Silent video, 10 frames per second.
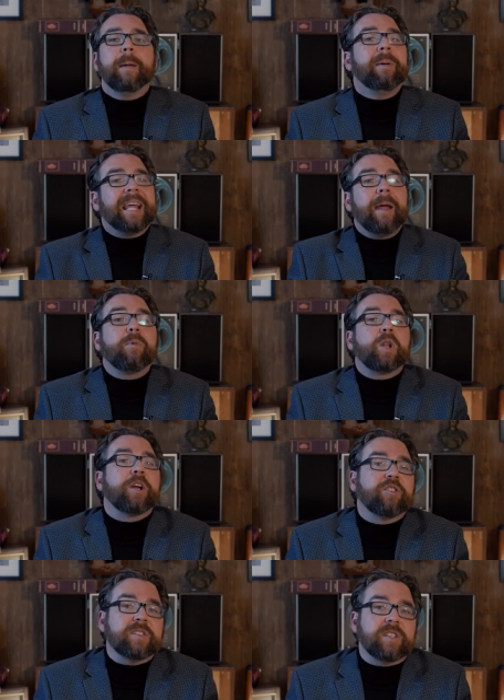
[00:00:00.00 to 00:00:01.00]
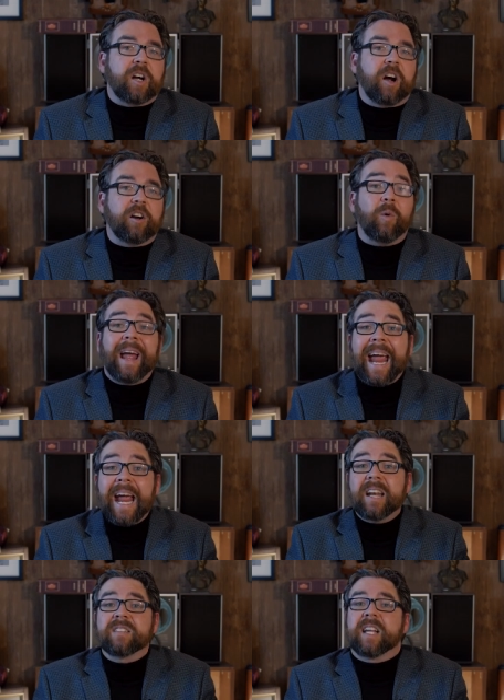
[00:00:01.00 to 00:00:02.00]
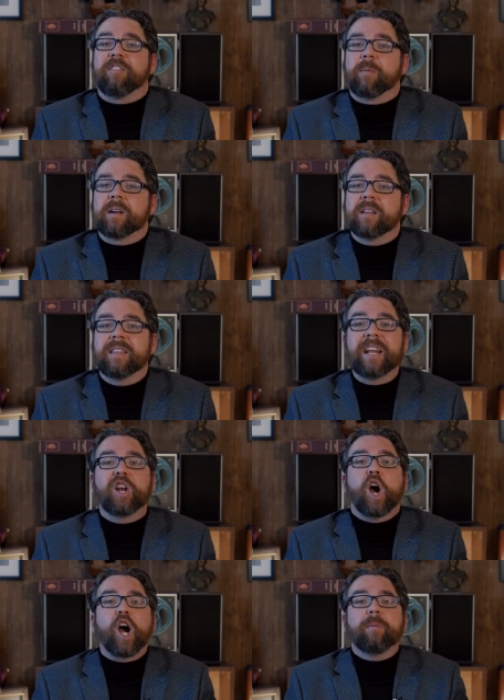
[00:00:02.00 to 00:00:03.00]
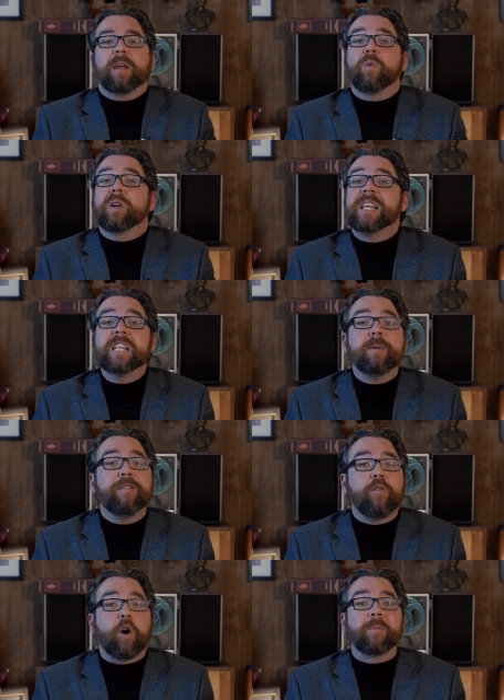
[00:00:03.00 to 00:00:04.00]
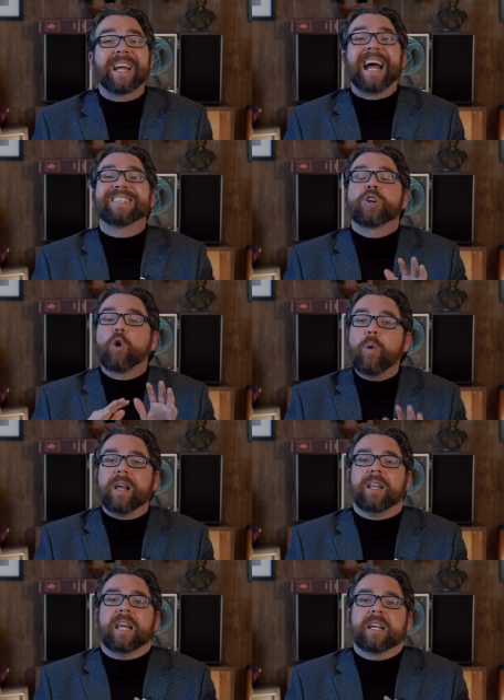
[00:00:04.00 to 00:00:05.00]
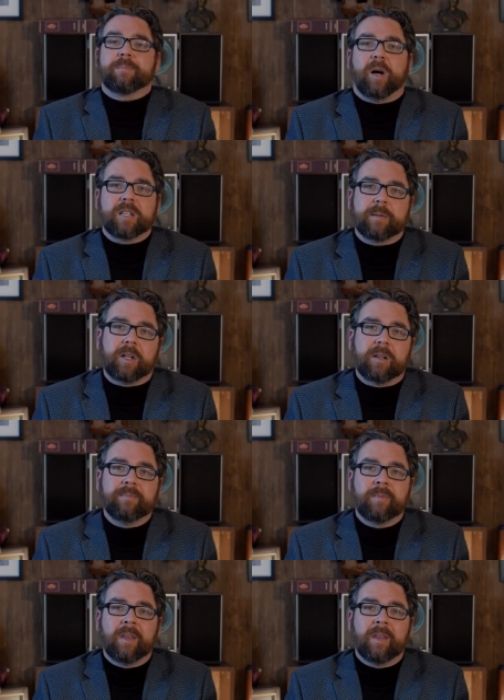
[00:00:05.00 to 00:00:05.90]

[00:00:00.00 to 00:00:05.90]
It became clear to Sukarno and his government that an army would need to be formed as quickly as possible.